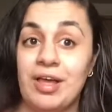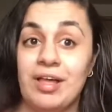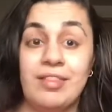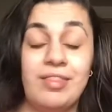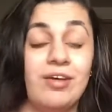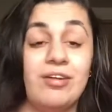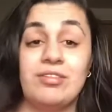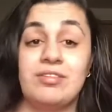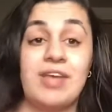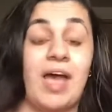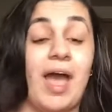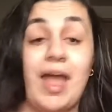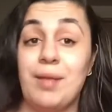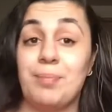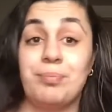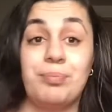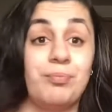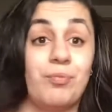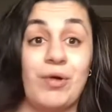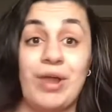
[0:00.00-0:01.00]
They'll
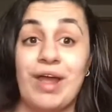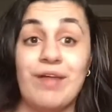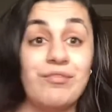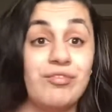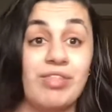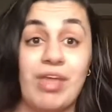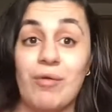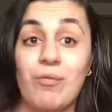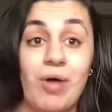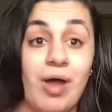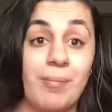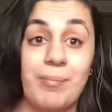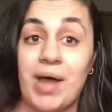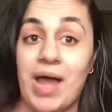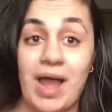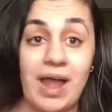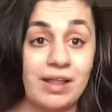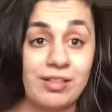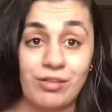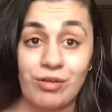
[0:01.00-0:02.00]
type whatever they want
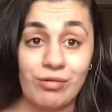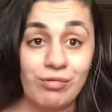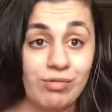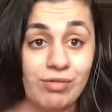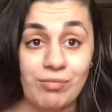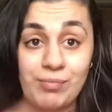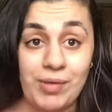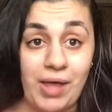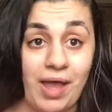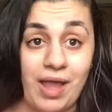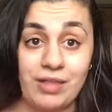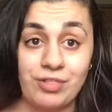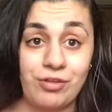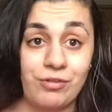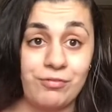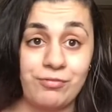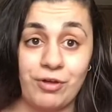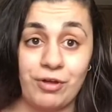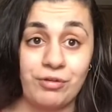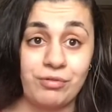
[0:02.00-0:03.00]
behind
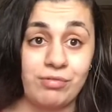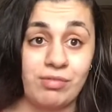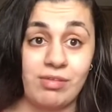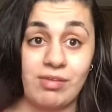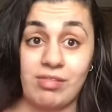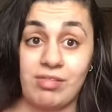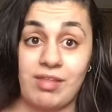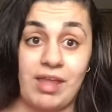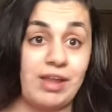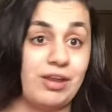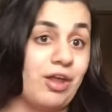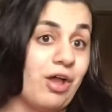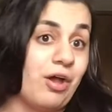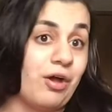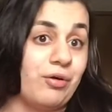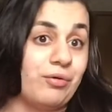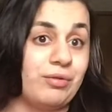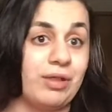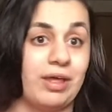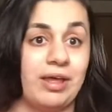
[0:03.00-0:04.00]
their phones because they
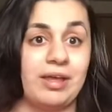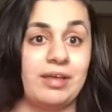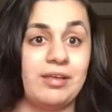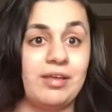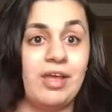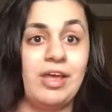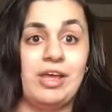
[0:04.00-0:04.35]
know, like,